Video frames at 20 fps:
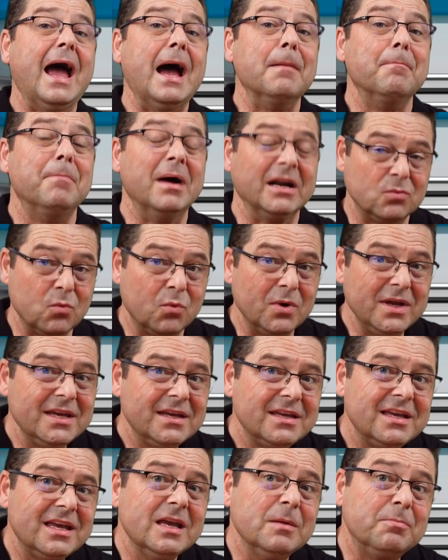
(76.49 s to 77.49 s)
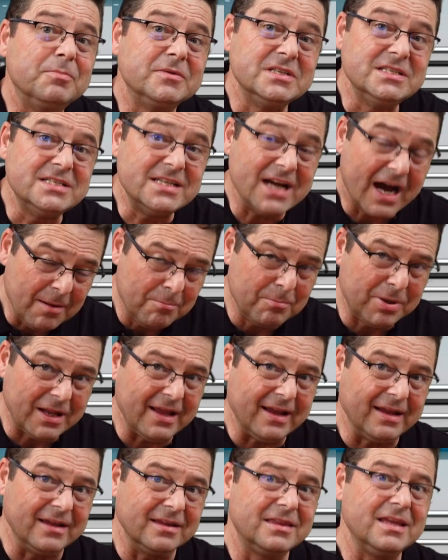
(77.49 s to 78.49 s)
but we keep
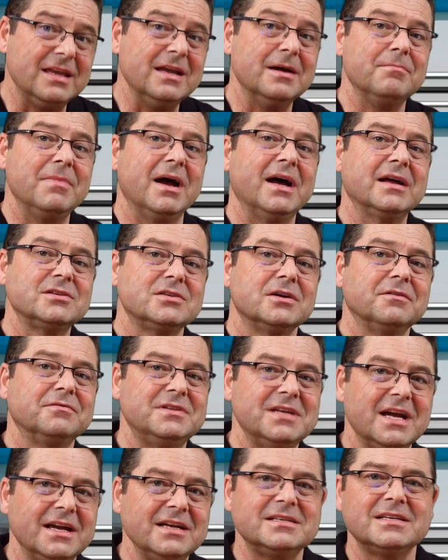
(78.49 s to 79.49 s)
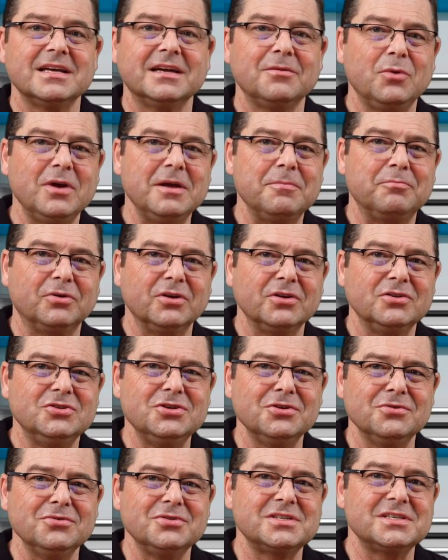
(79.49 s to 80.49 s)
doubling the amount of data we
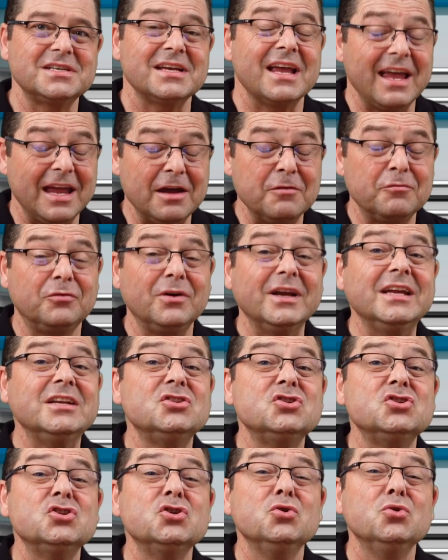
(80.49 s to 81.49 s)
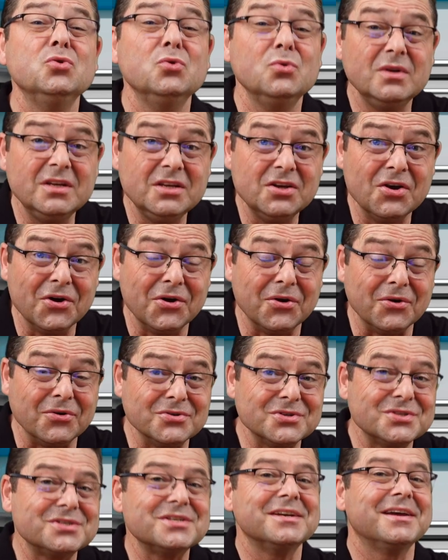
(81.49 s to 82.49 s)
produce every 2
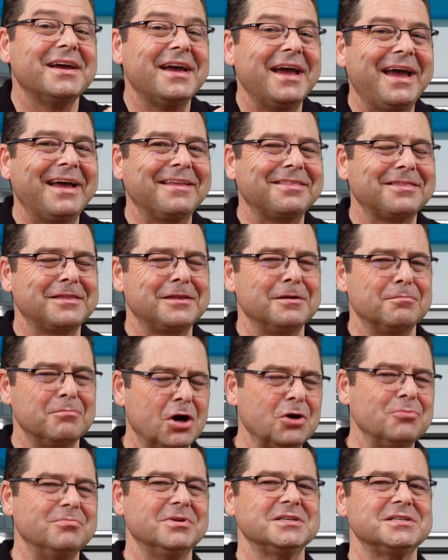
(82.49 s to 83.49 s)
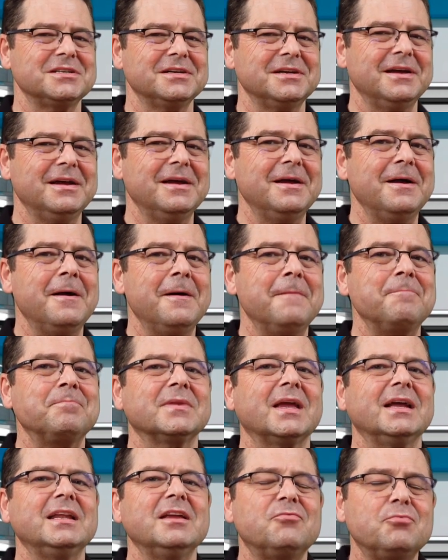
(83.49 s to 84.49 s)
years at the moment.
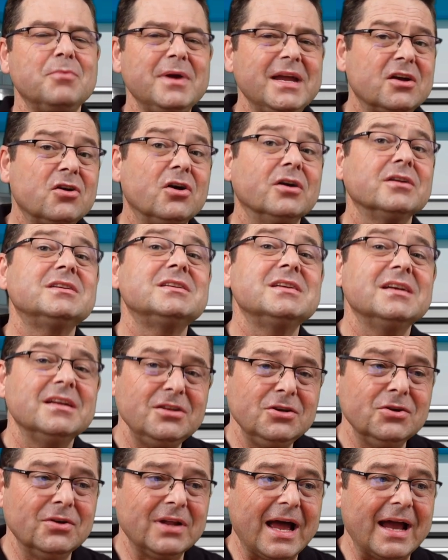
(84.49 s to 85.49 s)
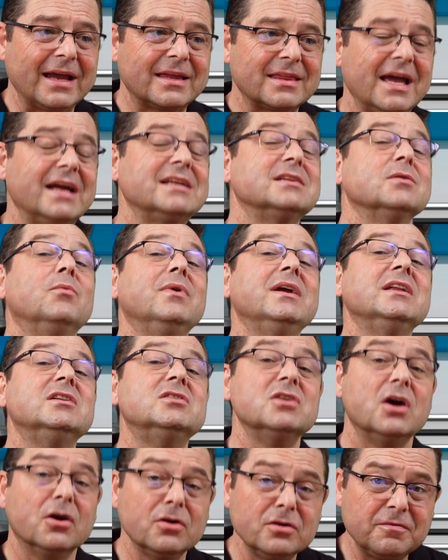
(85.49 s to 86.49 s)
And if we continue like that and we
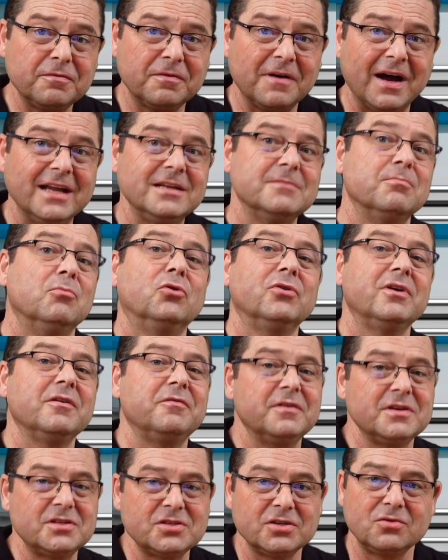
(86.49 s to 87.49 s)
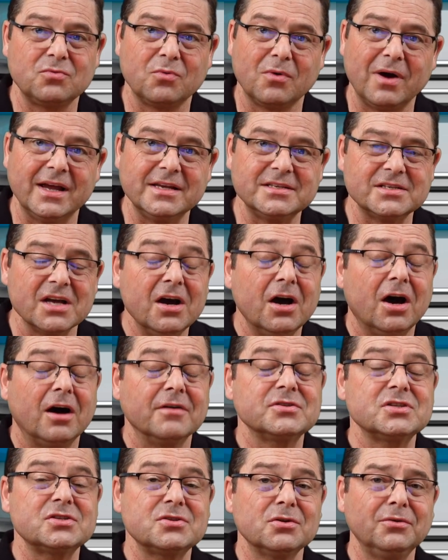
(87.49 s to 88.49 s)
don't find more efficient ways
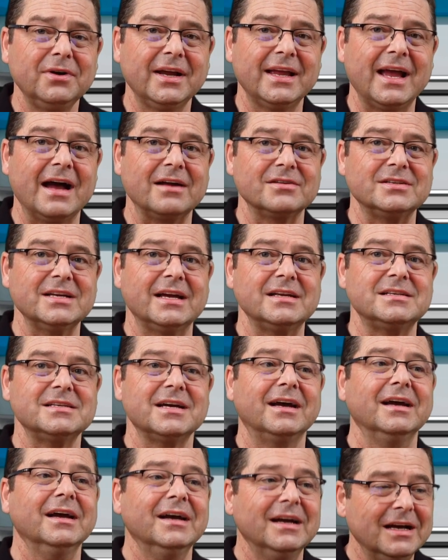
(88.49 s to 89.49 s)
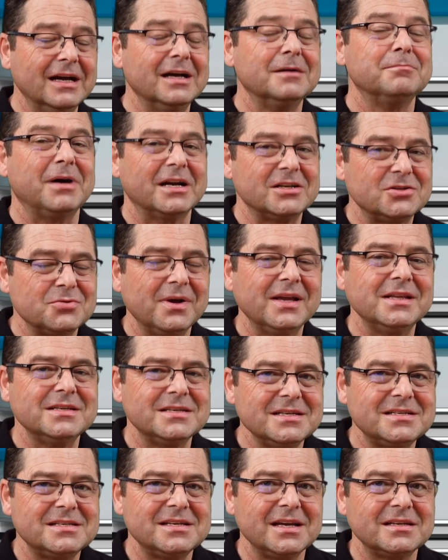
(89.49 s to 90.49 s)
of storing our data, by
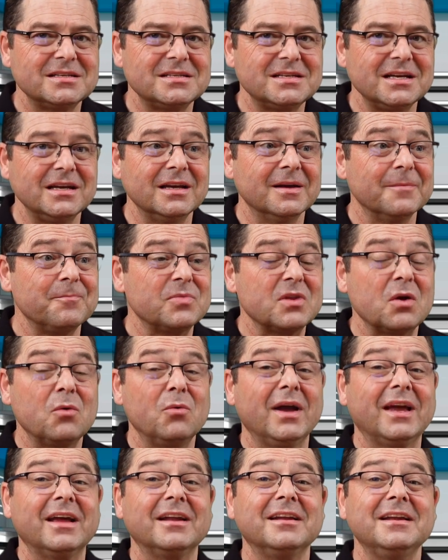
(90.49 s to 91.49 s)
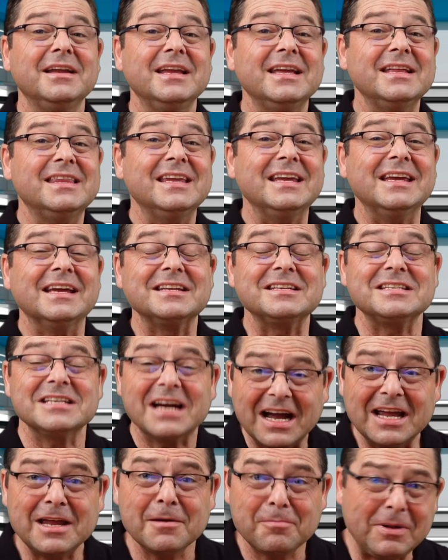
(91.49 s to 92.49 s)
2060, we're going to need the
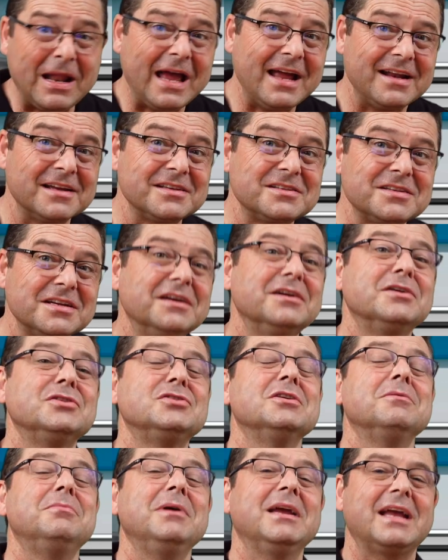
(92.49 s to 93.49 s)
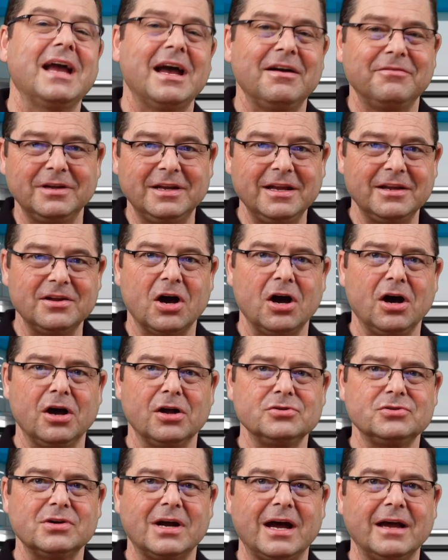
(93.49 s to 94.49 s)
entire planet to be covered in
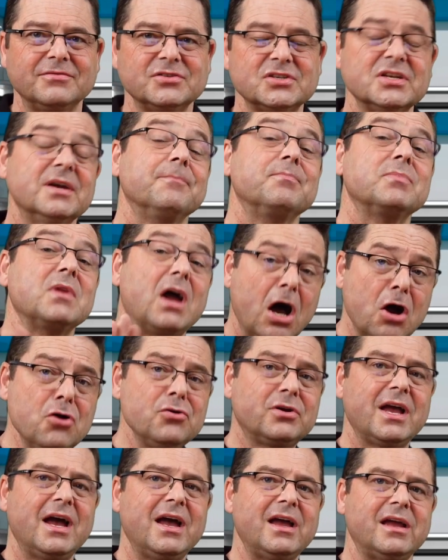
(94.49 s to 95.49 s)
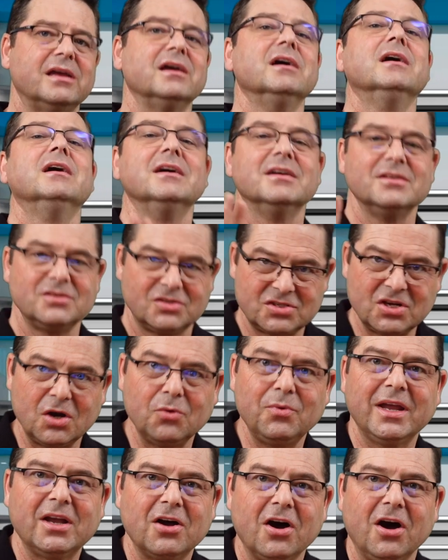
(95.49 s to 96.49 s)
hard drives. Okay, so
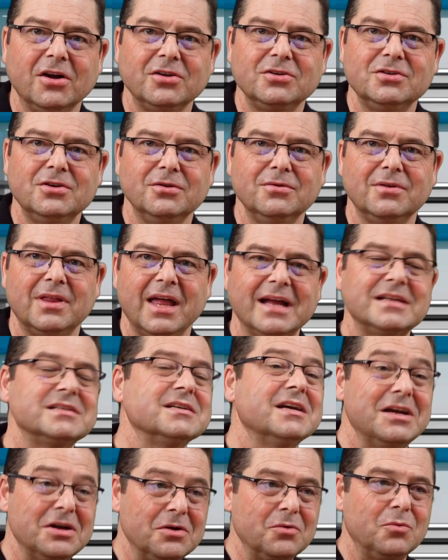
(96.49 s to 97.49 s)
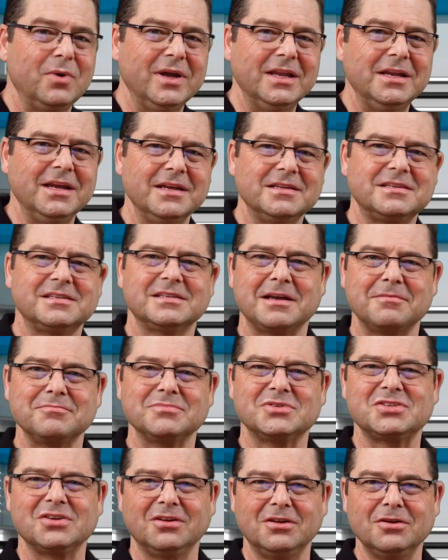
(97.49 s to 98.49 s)
we can't do that. We need some
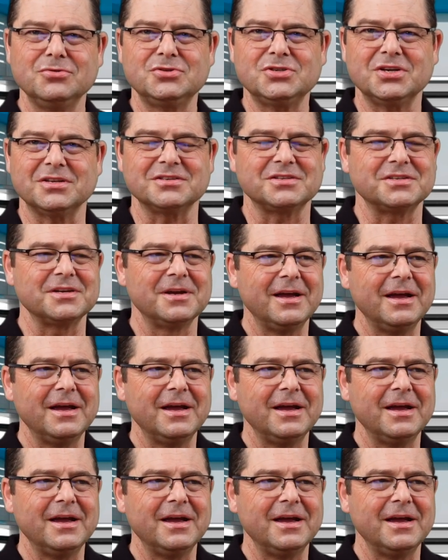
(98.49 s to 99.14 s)
solutions.